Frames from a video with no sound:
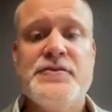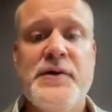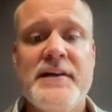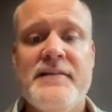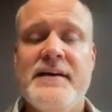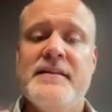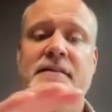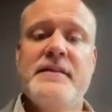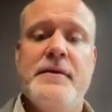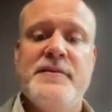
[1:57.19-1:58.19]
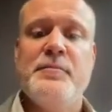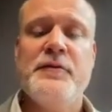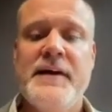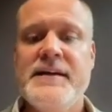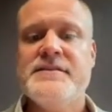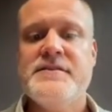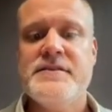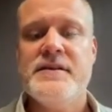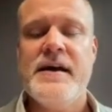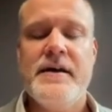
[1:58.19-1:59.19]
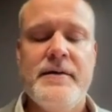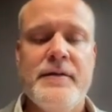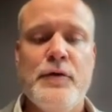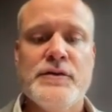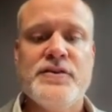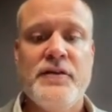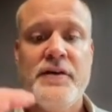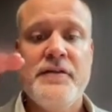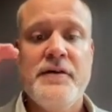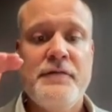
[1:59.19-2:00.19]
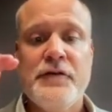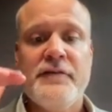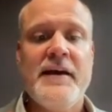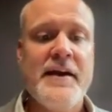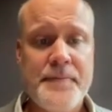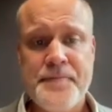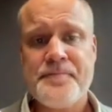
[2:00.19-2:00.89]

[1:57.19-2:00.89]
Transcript: So we can say that the spontaneous thoughts are the first layer.